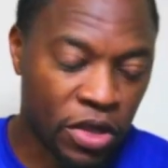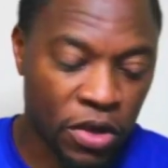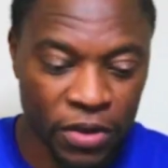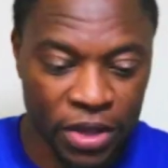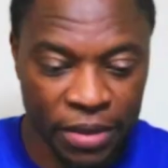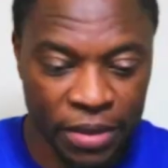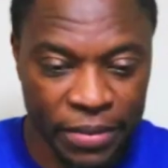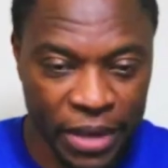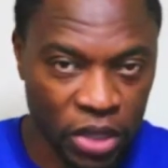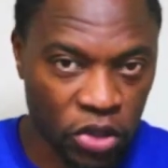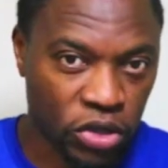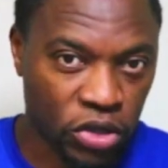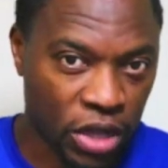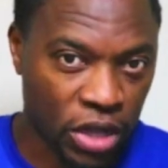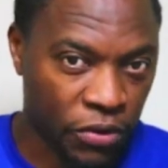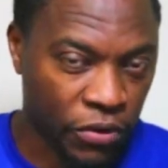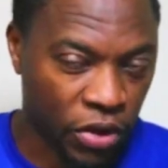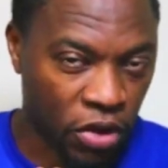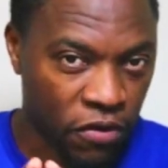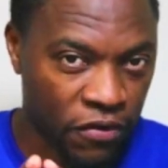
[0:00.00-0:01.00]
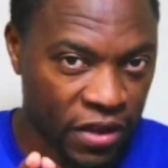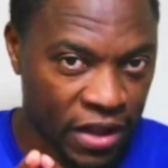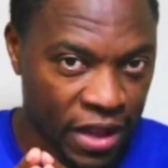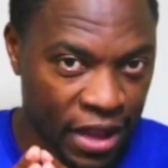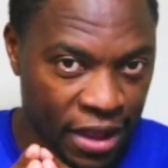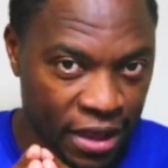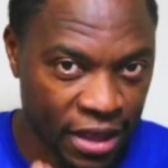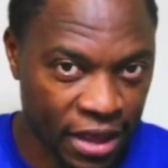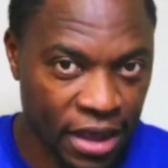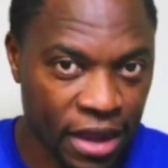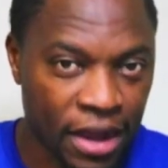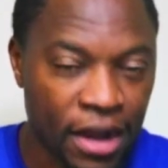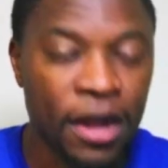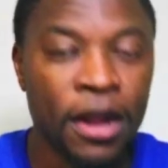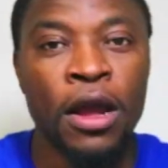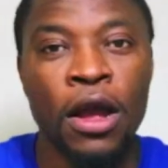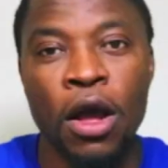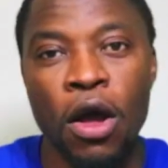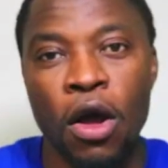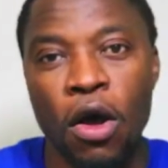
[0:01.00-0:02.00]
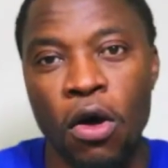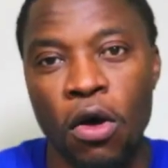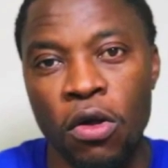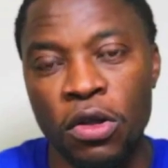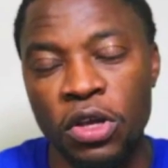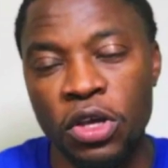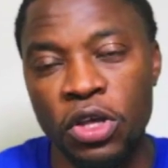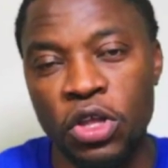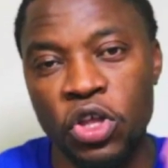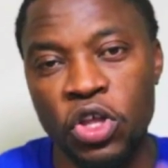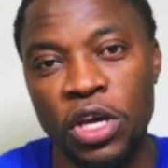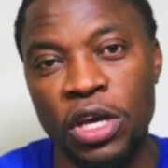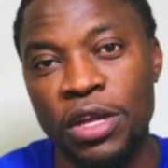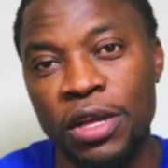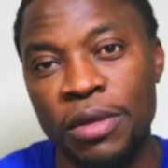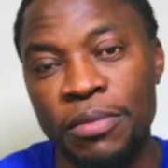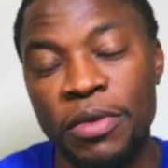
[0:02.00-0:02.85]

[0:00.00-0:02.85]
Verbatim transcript: So I wanted to make sure that we cover that here on the channel.